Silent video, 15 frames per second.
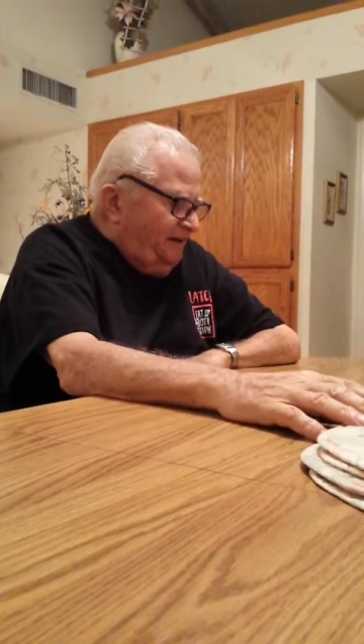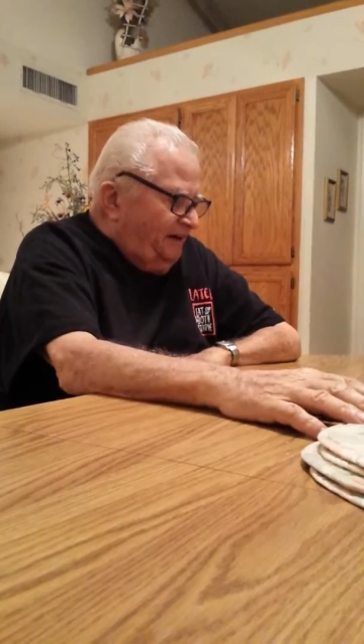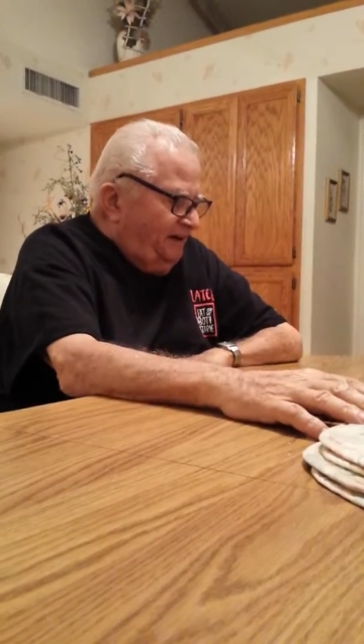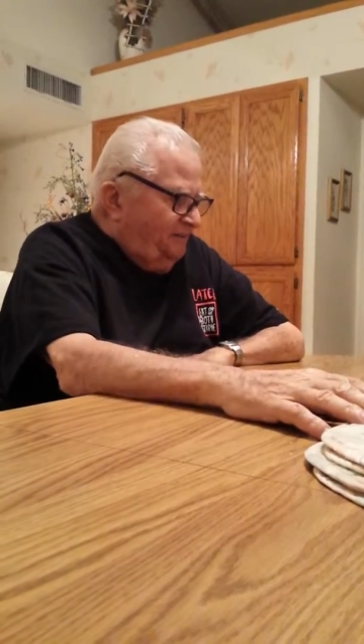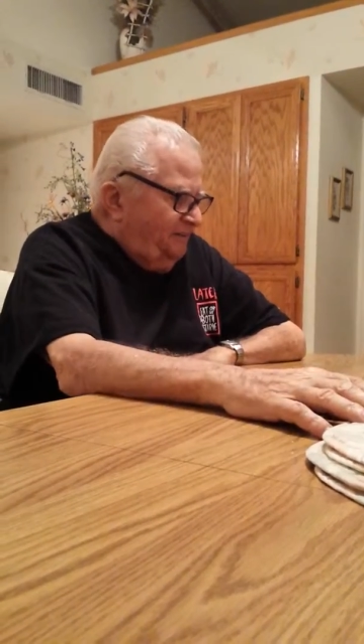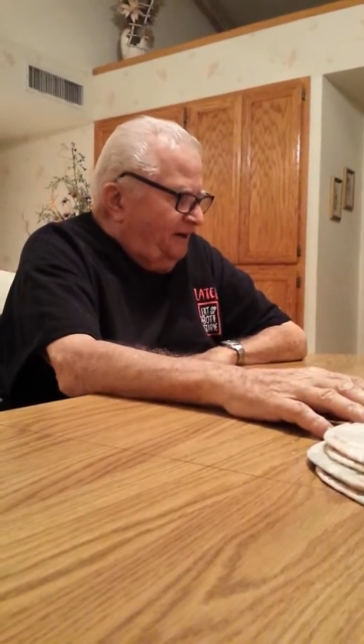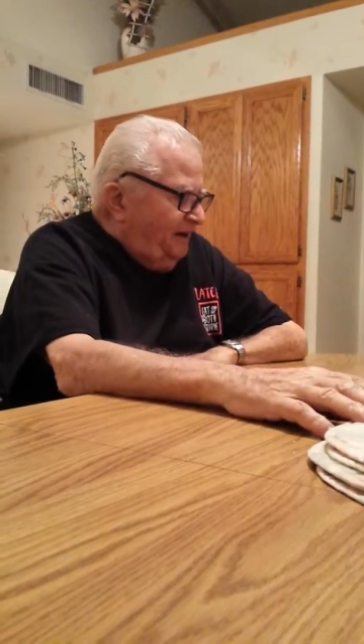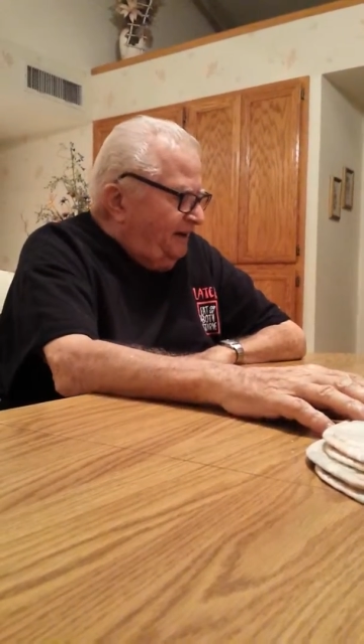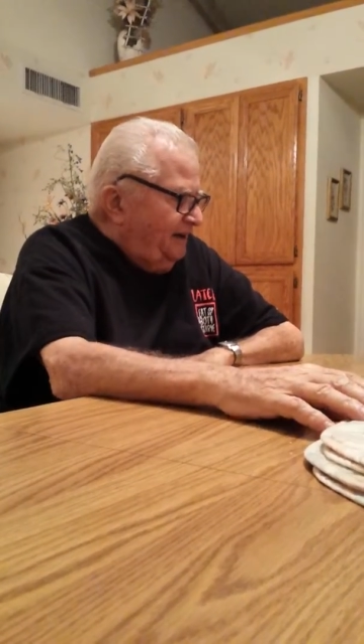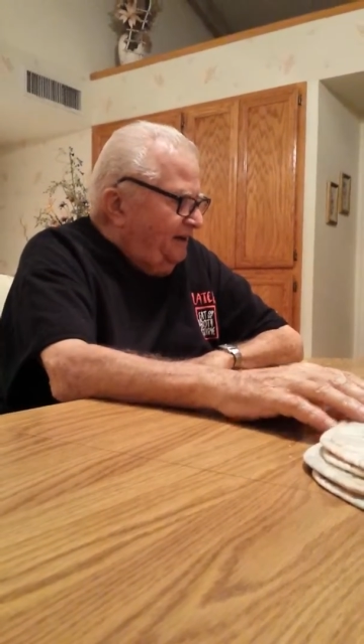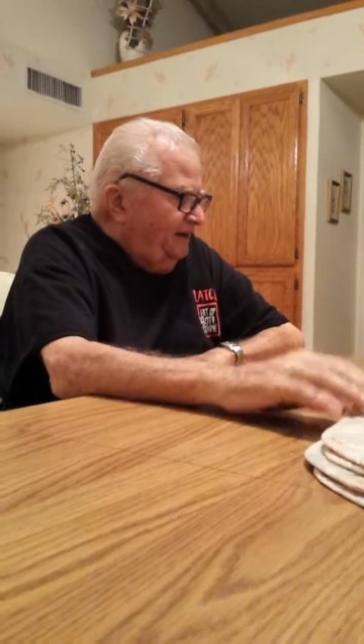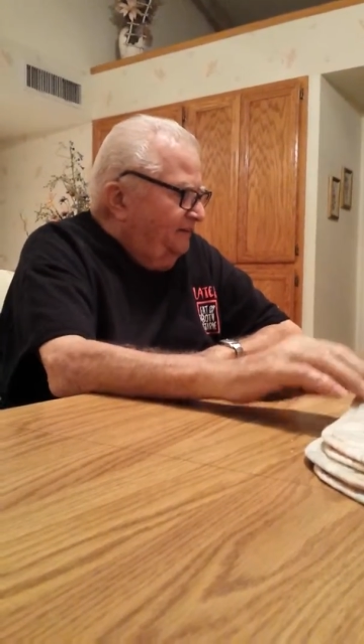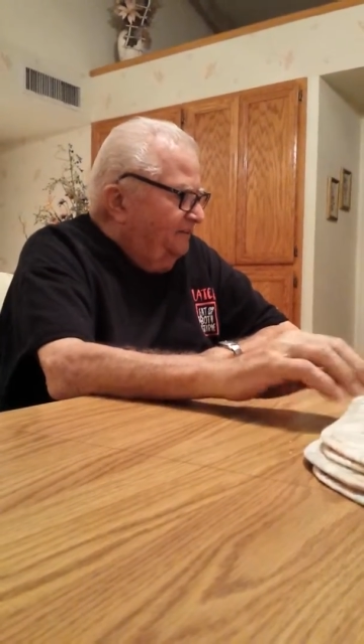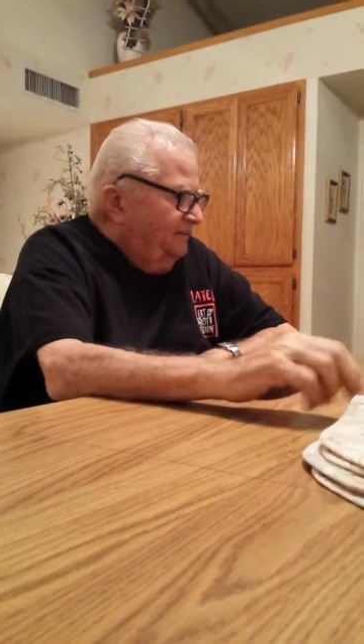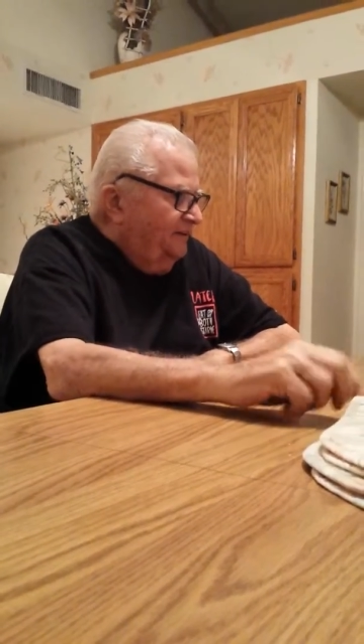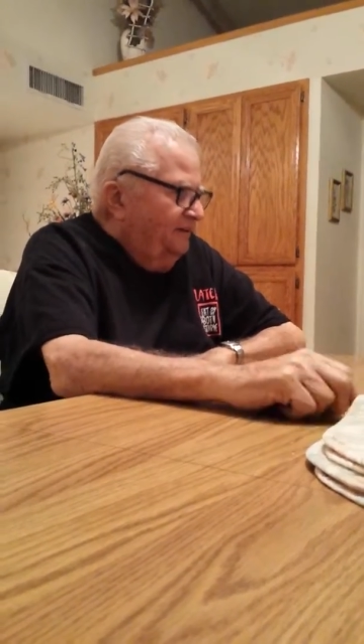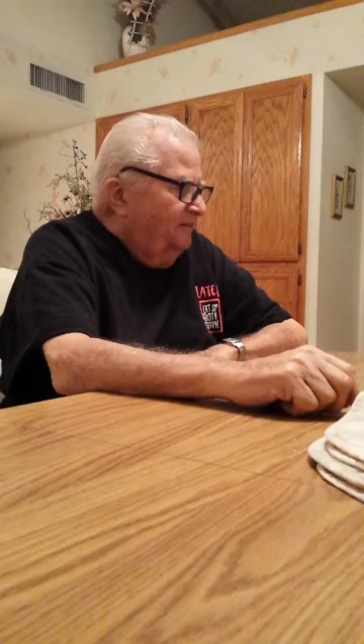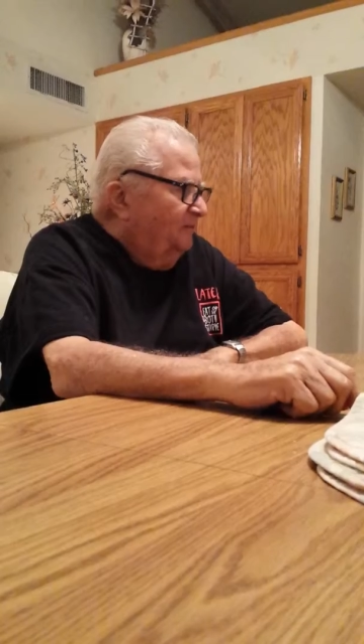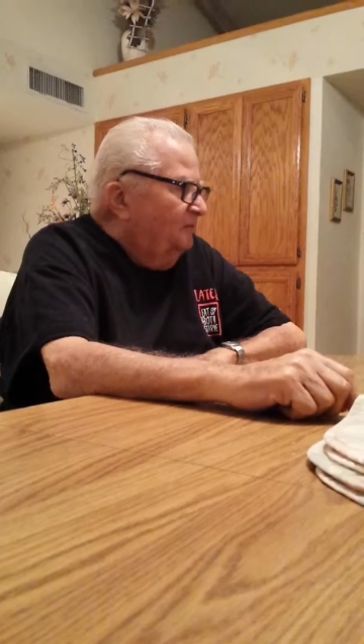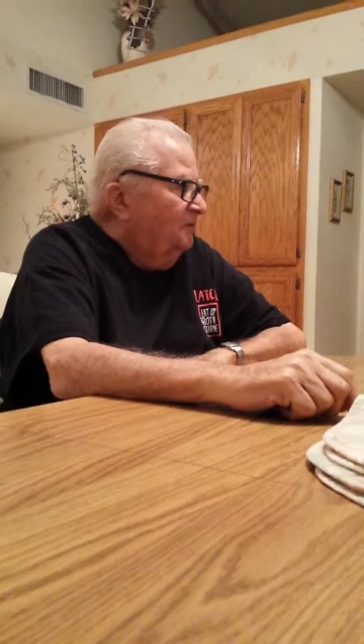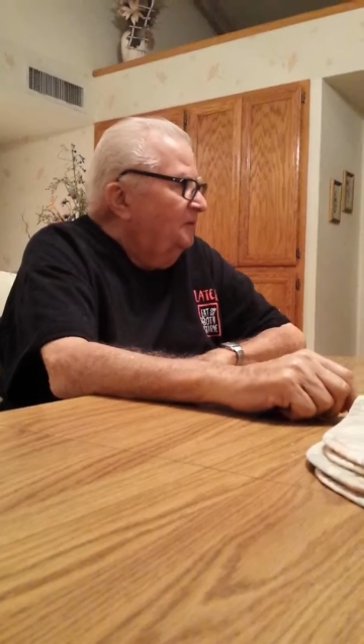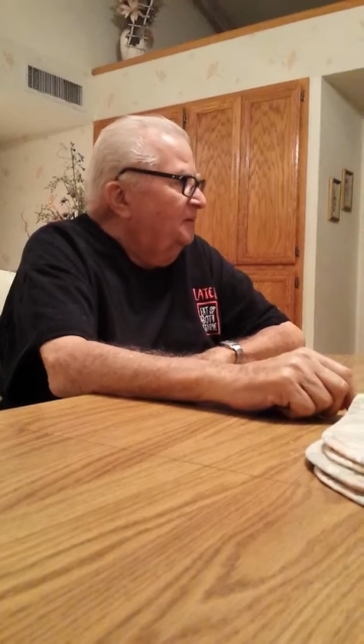Take it back. I
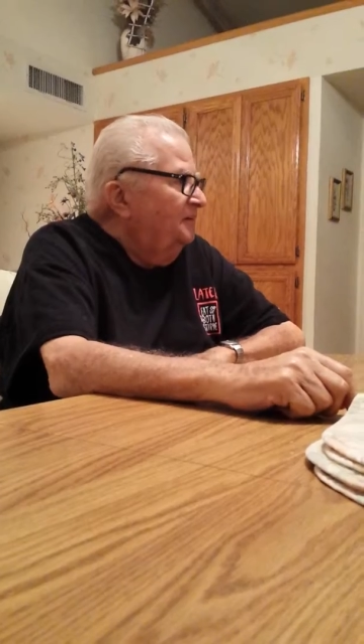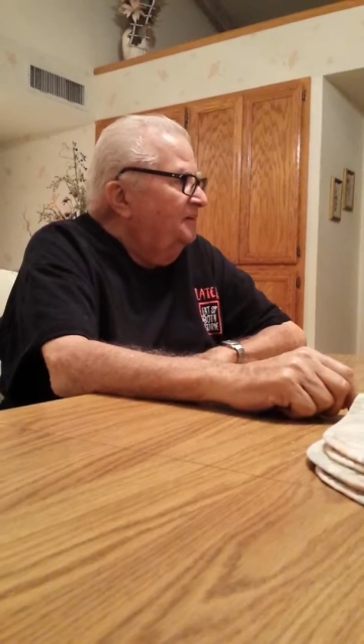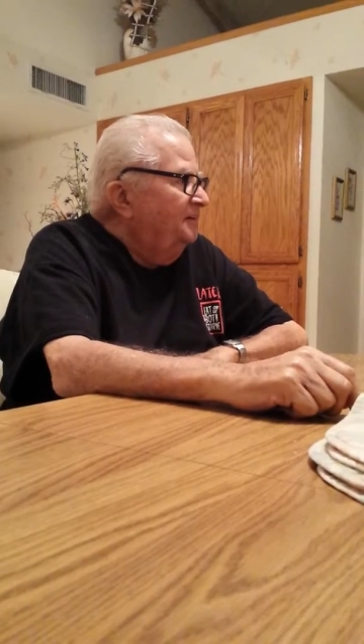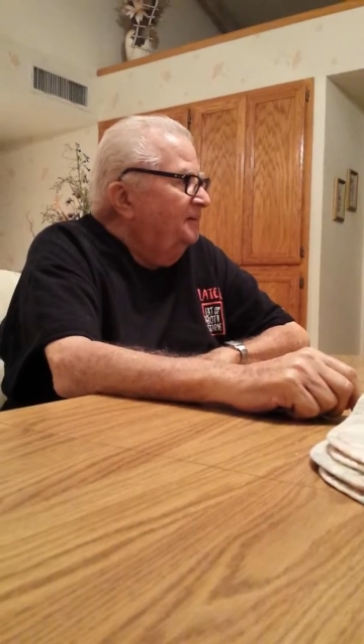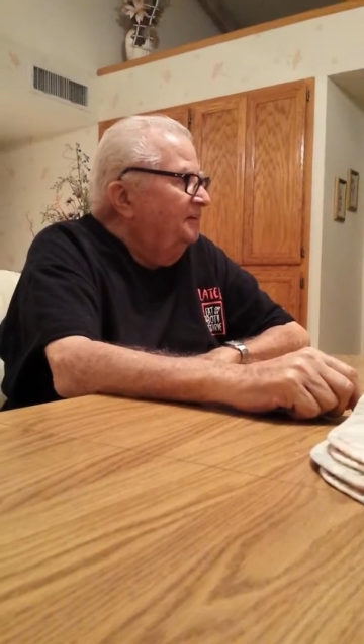don't want it.